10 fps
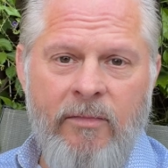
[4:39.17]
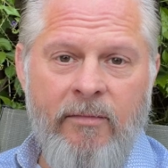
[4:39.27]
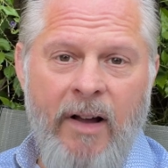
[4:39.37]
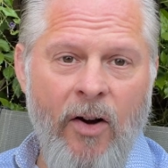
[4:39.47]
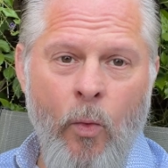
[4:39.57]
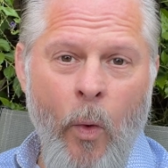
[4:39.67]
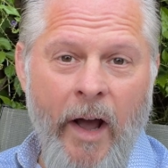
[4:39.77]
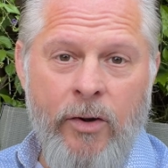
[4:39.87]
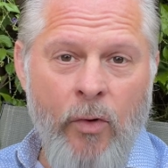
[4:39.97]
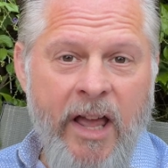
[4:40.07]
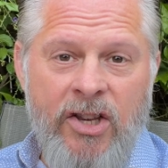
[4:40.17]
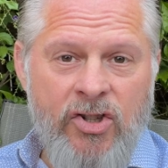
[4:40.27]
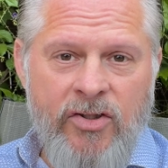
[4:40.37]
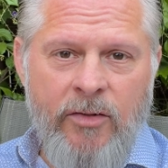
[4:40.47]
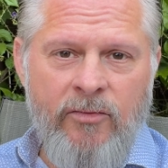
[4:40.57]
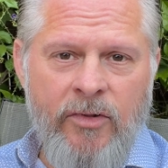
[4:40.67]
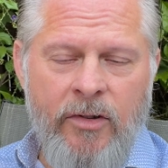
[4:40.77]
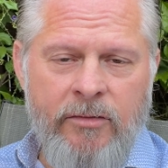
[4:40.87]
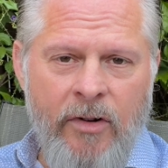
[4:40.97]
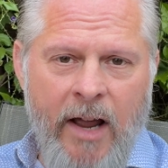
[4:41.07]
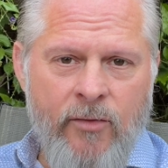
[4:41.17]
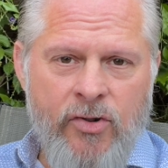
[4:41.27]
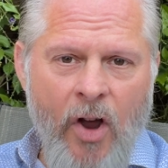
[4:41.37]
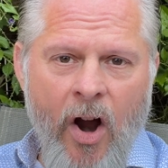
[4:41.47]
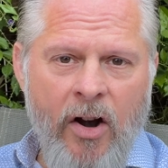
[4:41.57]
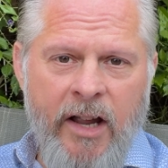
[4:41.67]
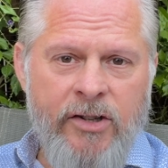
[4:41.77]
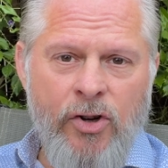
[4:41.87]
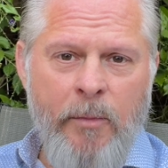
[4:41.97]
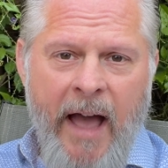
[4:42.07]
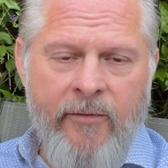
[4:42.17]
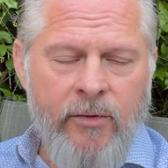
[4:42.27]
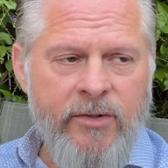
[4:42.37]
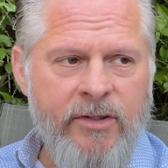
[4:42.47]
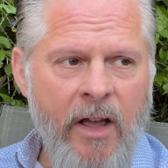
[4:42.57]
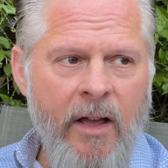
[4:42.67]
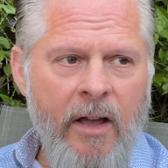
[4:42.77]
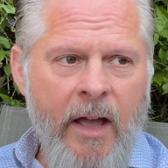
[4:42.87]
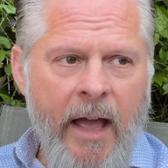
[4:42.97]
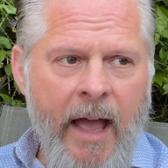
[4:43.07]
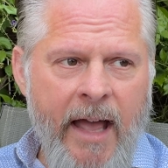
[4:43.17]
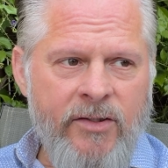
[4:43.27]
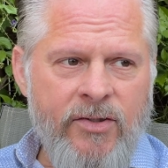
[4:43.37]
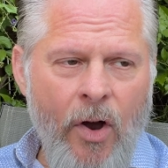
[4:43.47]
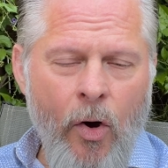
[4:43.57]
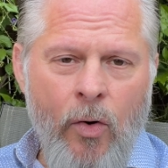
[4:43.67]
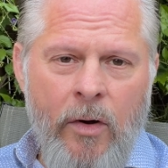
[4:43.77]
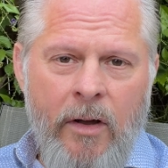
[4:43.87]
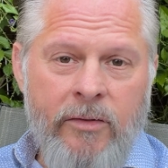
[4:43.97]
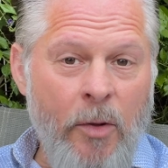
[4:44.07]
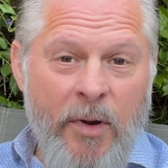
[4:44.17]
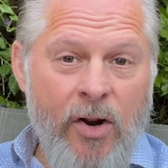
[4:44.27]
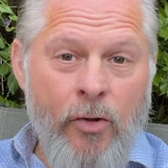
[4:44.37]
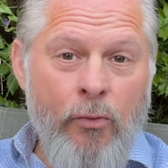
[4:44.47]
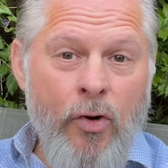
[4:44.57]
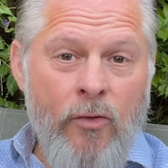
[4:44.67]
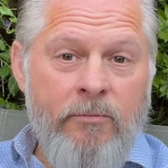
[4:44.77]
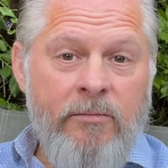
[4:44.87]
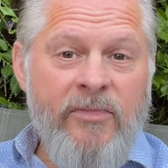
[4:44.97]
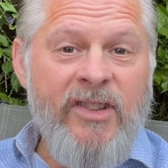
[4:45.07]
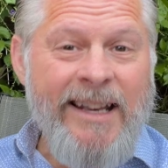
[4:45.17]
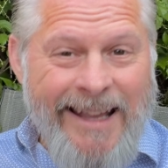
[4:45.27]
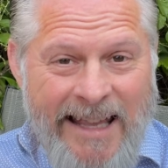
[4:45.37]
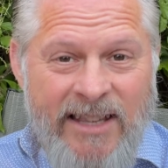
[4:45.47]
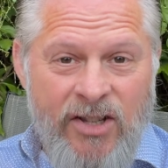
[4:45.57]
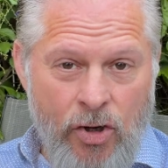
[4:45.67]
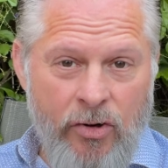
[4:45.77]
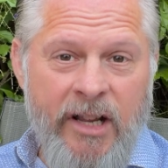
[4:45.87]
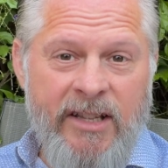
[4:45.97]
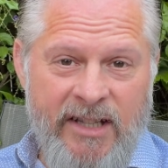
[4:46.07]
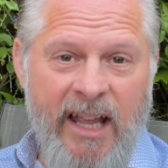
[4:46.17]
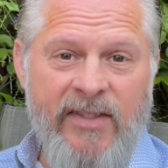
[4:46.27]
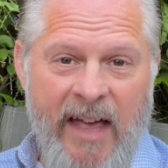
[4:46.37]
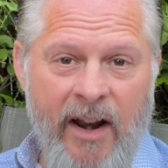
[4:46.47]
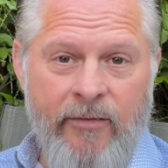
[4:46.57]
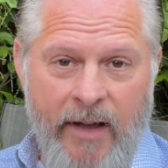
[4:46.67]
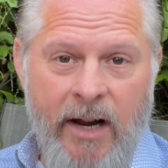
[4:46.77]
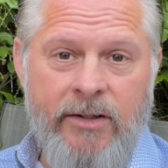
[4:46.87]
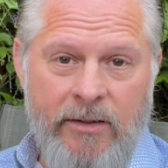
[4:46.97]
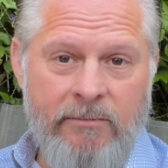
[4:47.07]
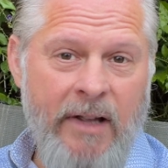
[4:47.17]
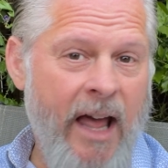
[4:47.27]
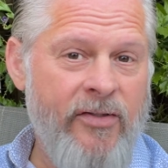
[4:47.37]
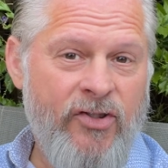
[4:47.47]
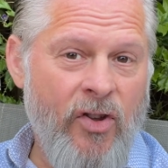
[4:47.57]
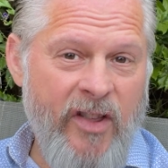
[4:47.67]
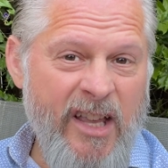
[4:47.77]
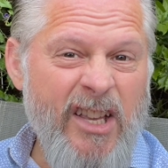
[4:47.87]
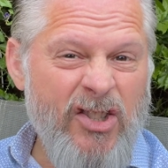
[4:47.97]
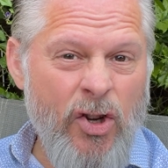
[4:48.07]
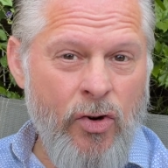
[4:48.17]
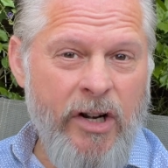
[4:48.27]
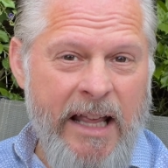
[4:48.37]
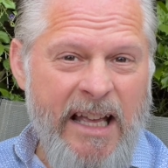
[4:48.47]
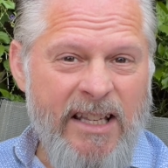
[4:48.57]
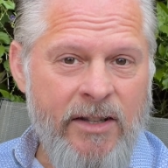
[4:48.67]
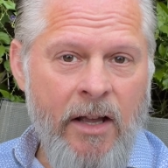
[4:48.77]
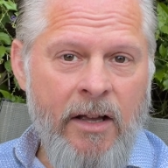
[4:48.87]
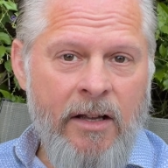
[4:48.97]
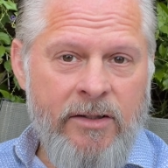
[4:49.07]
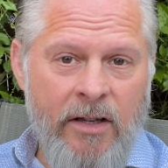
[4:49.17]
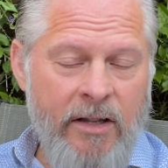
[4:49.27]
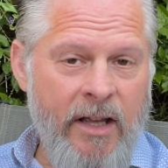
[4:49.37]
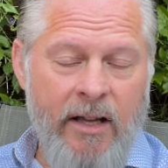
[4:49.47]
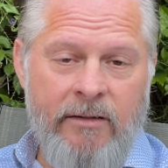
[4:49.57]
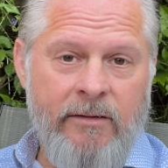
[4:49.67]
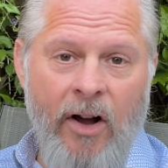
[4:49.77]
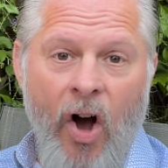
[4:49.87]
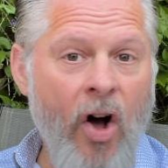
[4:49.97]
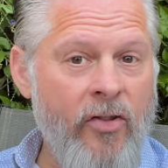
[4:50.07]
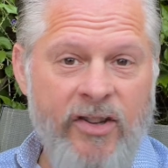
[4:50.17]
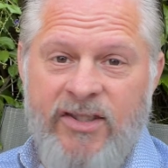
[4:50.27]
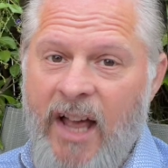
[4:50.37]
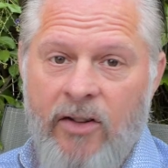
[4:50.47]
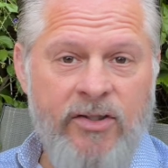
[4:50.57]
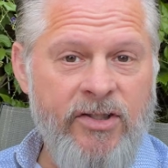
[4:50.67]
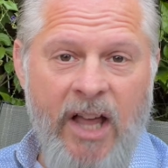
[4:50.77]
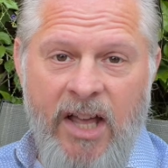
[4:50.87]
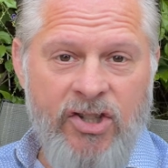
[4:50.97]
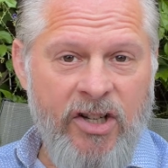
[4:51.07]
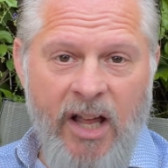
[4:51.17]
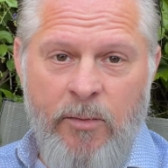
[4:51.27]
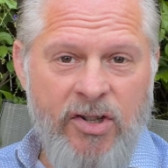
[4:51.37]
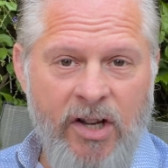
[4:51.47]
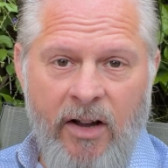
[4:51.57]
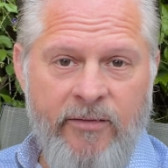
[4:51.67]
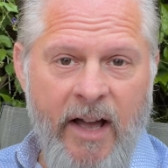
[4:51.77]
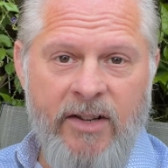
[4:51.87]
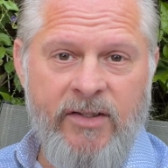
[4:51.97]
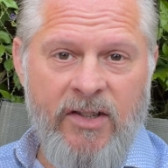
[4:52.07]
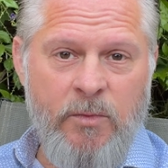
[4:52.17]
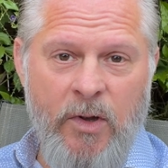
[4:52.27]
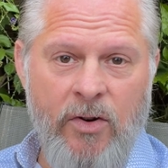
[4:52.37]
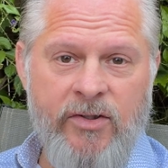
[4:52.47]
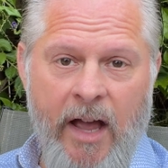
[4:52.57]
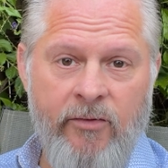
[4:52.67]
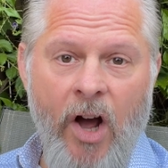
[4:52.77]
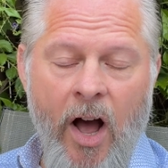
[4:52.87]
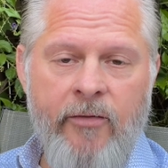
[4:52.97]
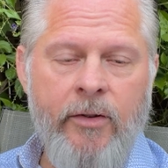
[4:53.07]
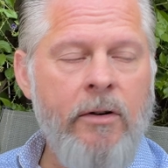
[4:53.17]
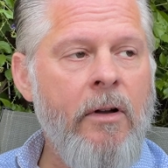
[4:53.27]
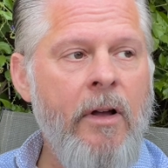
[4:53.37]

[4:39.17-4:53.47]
how wide range the drivers are in your baffles. And so the bigger the room, the easier it is to get that effect. And so the easier it is to get all the soundstage and imaging effects that speakers have to offer.